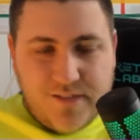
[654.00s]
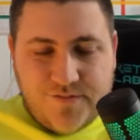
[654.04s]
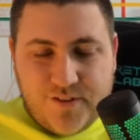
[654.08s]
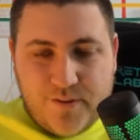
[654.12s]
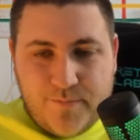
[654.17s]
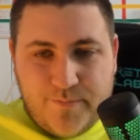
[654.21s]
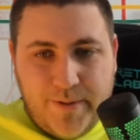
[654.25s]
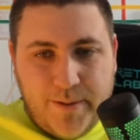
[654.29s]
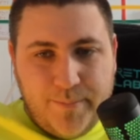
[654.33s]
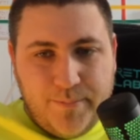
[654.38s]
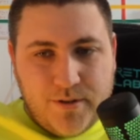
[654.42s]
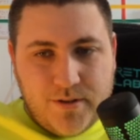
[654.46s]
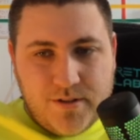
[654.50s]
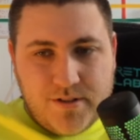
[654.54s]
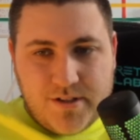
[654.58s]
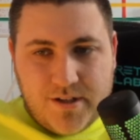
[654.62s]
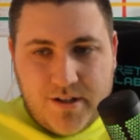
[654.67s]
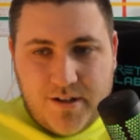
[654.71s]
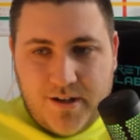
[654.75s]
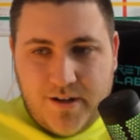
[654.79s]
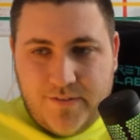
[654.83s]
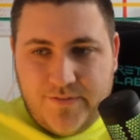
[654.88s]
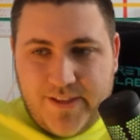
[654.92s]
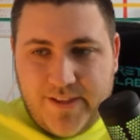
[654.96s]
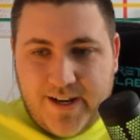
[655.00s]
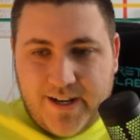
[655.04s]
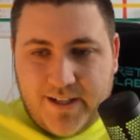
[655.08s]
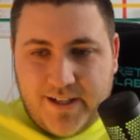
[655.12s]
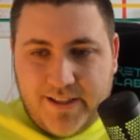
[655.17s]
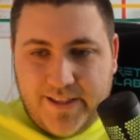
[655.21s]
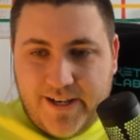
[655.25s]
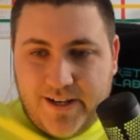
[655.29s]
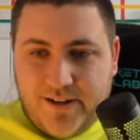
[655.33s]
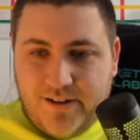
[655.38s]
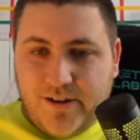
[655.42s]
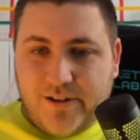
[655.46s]
members of that
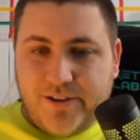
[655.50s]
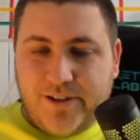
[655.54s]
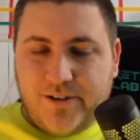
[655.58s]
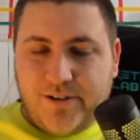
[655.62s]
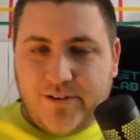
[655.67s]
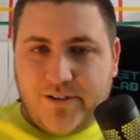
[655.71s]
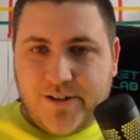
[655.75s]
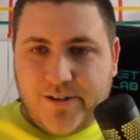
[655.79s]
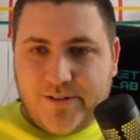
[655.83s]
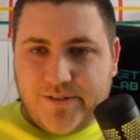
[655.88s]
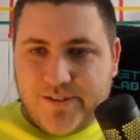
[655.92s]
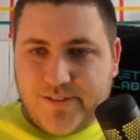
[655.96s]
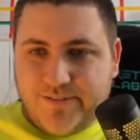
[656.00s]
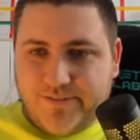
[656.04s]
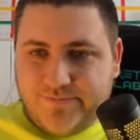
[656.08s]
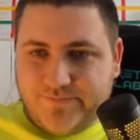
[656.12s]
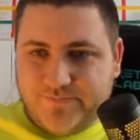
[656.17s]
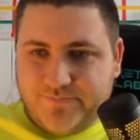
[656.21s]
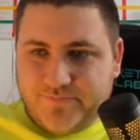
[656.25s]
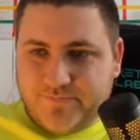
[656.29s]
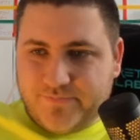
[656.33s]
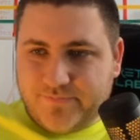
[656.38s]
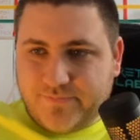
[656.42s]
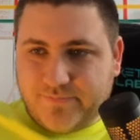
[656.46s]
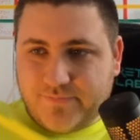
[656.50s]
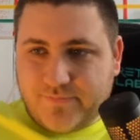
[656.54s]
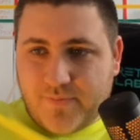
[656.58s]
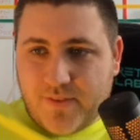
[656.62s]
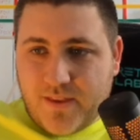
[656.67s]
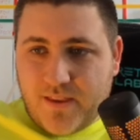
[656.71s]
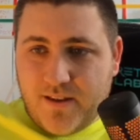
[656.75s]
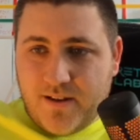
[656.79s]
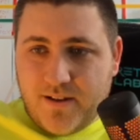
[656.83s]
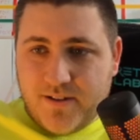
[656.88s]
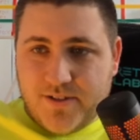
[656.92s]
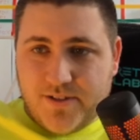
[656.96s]
clan. Oh, there it goes.
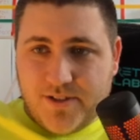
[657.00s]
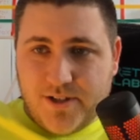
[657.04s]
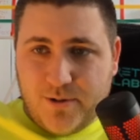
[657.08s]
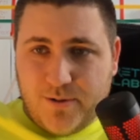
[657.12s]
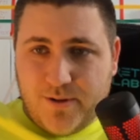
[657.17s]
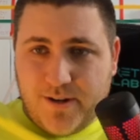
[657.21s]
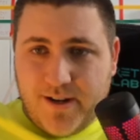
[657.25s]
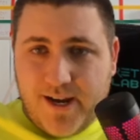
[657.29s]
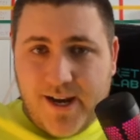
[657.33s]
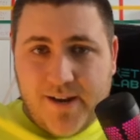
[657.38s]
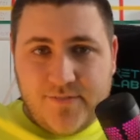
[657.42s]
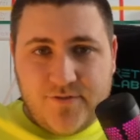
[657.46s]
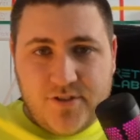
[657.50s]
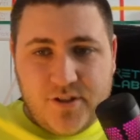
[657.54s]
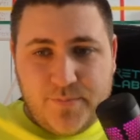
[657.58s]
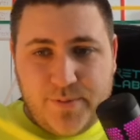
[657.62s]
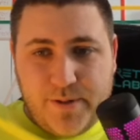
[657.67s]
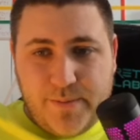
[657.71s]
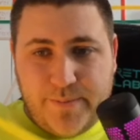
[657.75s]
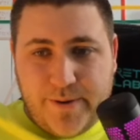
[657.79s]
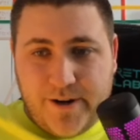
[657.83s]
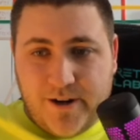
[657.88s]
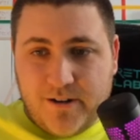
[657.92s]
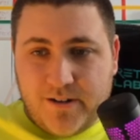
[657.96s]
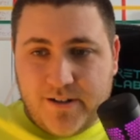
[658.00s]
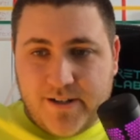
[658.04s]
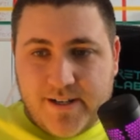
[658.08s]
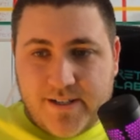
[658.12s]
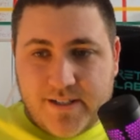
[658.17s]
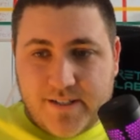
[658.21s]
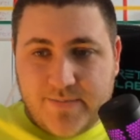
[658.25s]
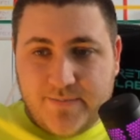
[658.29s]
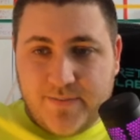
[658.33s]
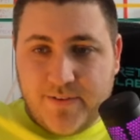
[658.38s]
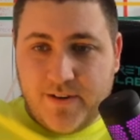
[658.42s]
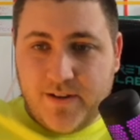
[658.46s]
So FGP
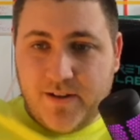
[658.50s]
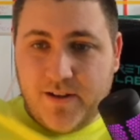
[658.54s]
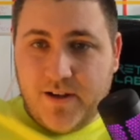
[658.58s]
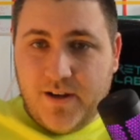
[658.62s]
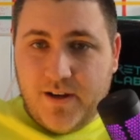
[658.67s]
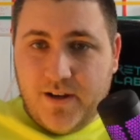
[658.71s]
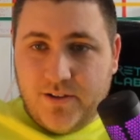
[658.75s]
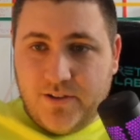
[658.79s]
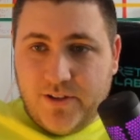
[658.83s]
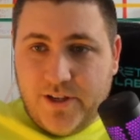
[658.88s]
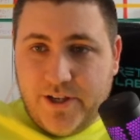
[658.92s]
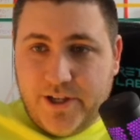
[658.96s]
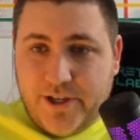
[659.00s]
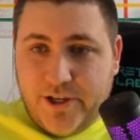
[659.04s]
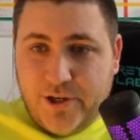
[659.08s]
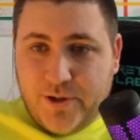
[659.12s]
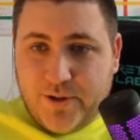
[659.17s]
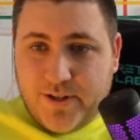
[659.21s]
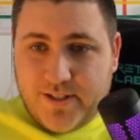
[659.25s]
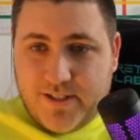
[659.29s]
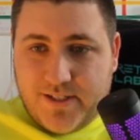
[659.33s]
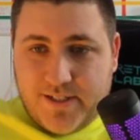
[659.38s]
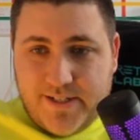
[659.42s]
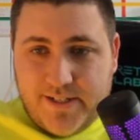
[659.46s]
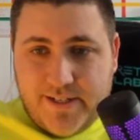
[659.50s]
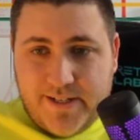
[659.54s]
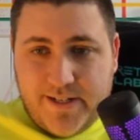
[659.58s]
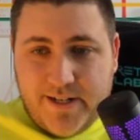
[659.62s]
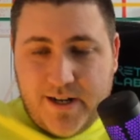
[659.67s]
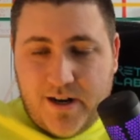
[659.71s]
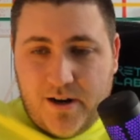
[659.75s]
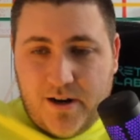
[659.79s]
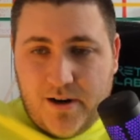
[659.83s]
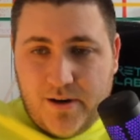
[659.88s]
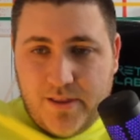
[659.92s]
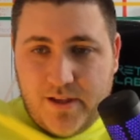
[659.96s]
Paradise. Like, you can see
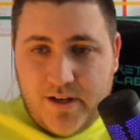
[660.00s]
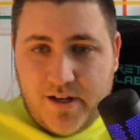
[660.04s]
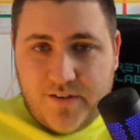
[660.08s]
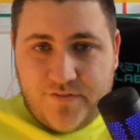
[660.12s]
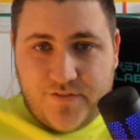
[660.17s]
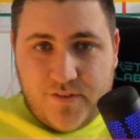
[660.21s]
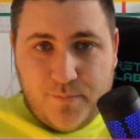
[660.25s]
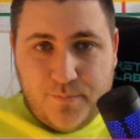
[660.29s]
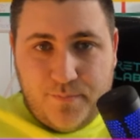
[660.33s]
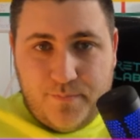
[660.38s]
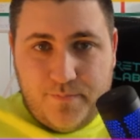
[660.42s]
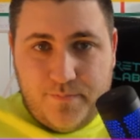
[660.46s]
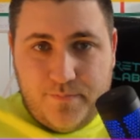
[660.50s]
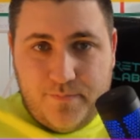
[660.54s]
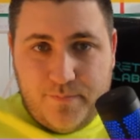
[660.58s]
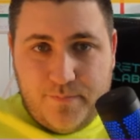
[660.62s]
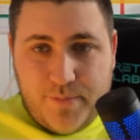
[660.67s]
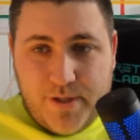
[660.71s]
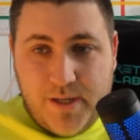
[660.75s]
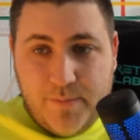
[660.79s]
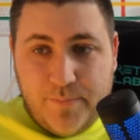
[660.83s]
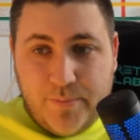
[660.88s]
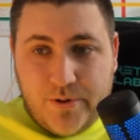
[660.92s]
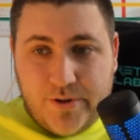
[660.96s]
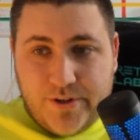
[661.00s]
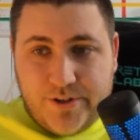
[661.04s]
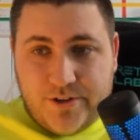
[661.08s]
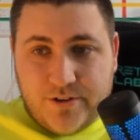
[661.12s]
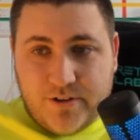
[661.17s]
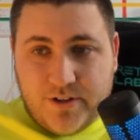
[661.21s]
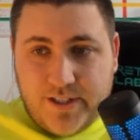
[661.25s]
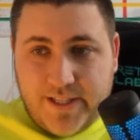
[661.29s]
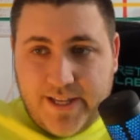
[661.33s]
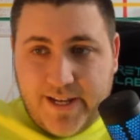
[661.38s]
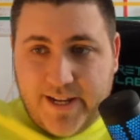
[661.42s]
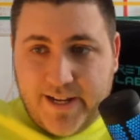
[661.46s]
all the different people in your
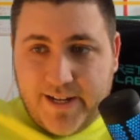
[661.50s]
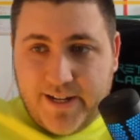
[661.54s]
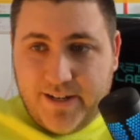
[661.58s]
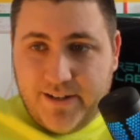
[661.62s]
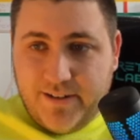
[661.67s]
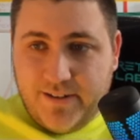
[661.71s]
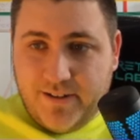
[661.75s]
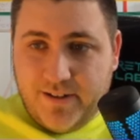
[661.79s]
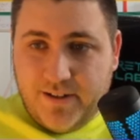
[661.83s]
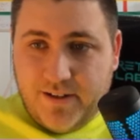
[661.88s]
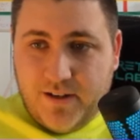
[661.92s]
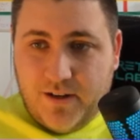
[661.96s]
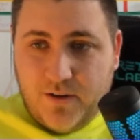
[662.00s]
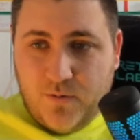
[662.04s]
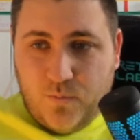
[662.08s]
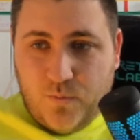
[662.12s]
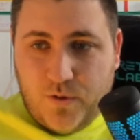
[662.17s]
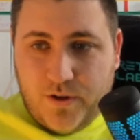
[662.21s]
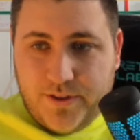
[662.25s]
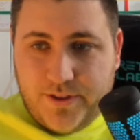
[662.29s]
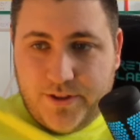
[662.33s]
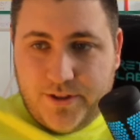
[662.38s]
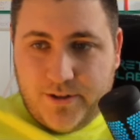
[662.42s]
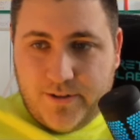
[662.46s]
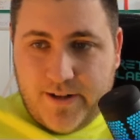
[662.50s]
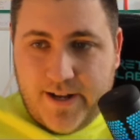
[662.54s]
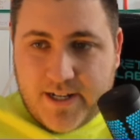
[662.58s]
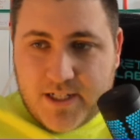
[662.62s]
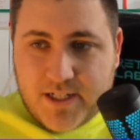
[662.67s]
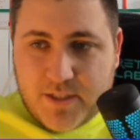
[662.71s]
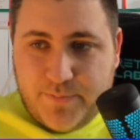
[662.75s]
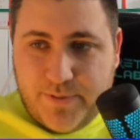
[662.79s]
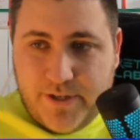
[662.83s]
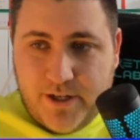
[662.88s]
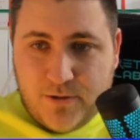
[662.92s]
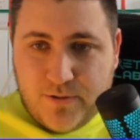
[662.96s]
clan, what their
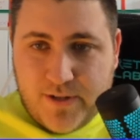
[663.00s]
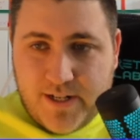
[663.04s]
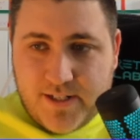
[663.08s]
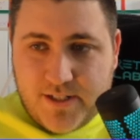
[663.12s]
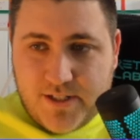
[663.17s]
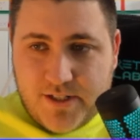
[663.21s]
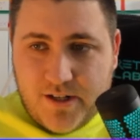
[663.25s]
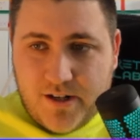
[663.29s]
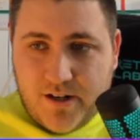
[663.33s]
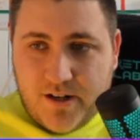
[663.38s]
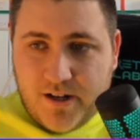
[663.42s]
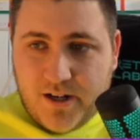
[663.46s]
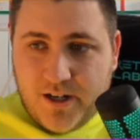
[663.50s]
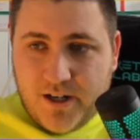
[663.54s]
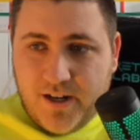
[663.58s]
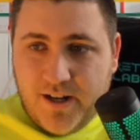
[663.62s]
XP rates are,